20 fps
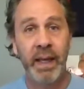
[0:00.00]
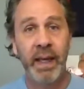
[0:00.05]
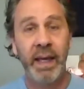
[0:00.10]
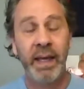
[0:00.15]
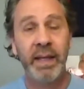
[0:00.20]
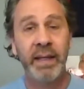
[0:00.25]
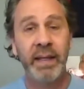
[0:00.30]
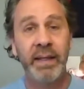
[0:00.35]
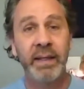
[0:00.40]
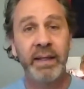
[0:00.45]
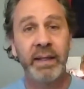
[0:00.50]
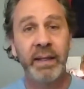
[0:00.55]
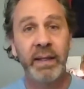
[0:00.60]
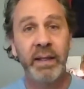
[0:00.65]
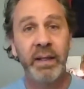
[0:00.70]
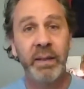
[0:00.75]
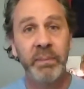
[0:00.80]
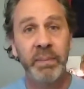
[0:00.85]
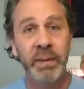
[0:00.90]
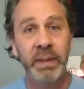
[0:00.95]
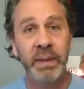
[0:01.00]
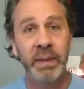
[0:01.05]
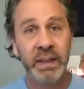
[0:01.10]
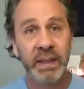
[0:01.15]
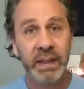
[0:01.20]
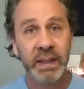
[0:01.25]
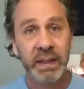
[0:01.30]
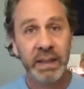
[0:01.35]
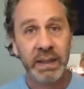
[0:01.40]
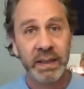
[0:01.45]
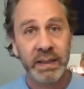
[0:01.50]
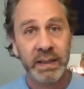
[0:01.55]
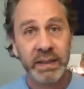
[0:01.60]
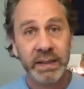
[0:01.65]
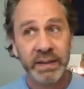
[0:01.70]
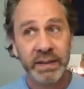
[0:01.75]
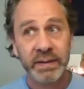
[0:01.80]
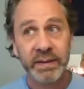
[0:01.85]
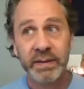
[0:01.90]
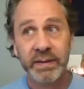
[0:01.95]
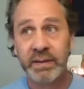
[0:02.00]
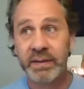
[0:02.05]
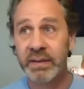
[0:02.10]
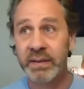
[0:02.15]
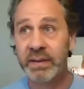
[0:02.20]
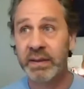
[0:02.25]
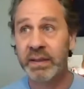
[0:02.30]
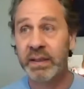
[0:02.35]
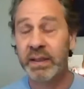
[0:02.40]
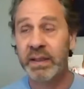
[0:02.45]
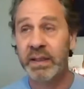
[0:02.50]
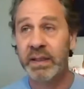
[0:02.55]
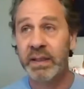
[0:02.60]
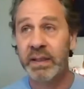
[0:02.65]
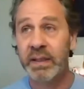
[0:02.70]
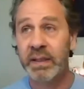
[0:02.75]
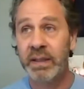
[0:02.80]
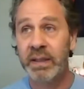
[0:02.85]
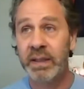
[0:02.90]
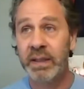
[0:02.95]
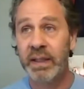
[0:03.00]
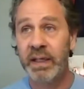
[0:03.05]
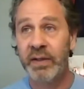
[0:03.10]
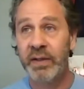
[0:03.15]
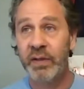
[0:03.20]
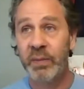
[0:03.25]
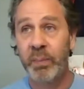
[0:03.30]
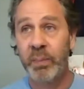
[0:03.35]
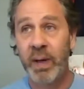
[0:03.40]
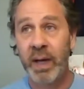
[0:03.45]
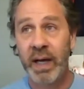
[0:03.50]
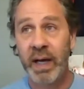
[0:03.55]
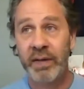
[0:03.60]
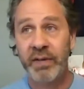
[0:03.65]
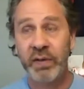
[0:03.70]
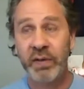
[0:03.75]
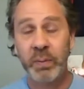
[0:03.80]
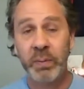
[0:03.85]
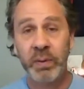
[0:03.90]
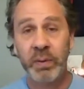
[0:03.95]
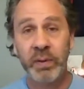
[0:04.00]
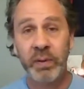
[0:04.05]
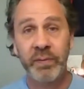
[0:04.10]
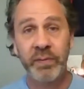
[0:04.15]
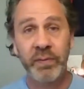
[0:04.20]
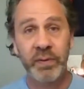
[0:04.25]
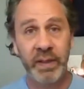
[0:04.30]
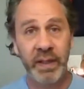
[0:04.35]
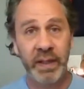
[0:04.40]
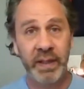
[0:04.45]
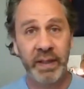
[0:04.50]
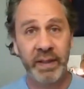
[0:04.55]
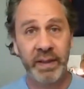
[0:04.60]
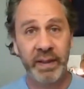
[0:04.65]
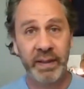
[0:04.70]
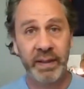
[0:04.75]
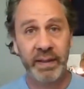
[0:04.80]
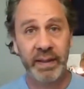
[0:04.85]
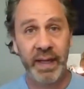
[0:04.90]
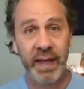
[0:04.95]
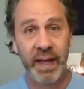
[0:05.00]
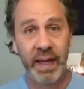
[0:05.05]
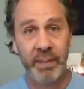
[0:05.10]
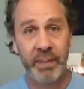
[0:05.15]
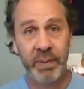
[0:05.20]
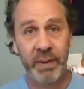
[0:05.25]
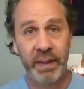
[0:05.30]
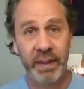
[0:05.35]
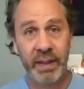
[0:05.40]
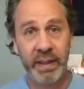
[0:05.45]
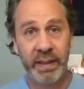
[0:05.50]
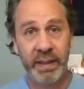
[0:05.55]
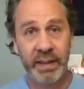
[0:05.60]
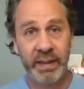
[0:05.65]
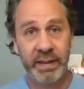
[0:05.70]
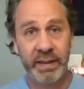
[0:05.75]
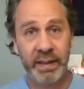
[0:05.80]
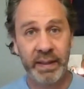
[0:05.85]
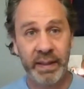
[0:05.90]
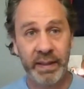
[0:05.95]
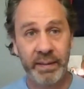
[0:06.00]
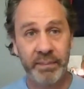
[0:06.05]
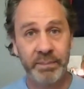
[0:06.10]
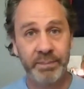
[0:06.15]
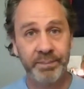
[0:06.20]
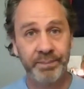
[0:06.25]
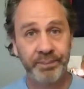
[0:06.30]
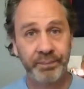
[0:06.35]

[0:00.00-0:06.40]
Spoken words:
And because it's possible for anything to happen at any time,